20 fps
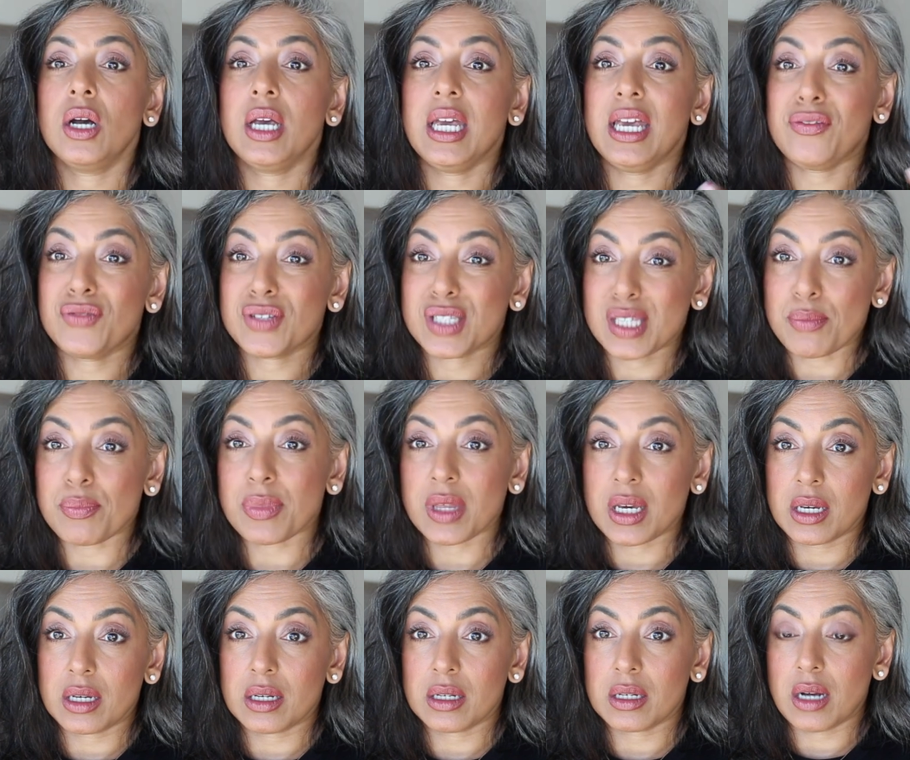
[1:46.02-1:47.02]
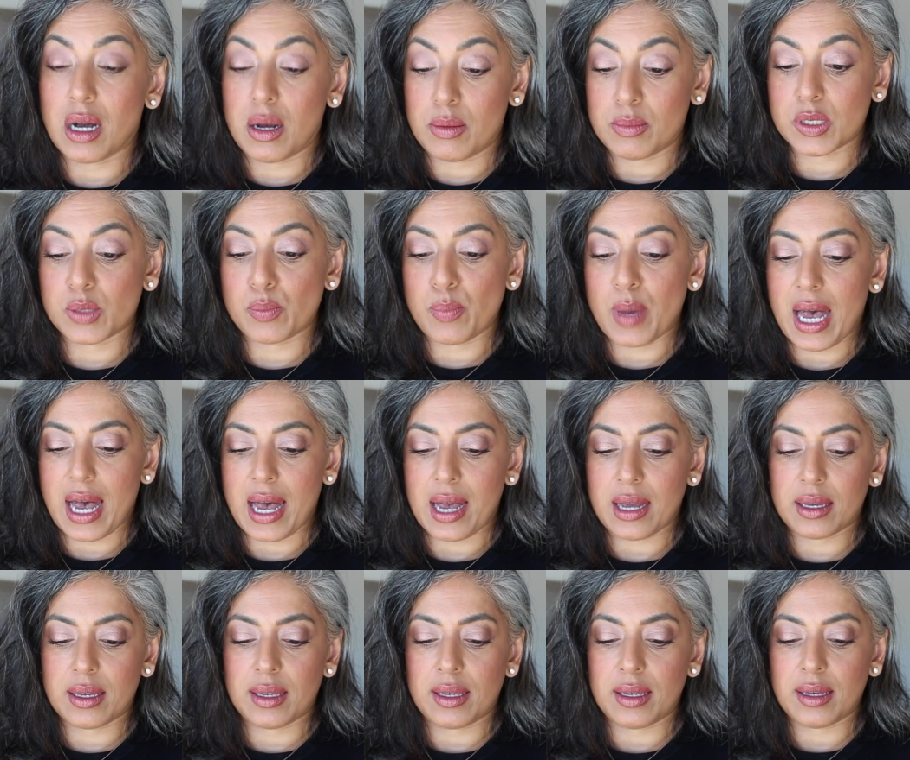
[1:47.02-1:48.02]
if something comes
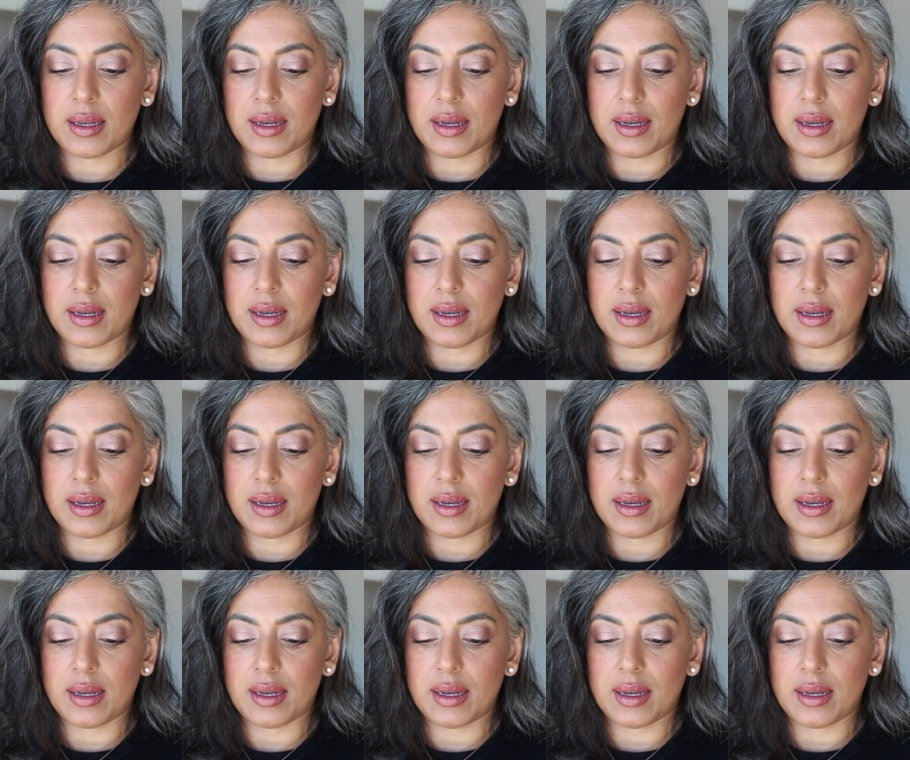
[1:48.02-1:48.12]
back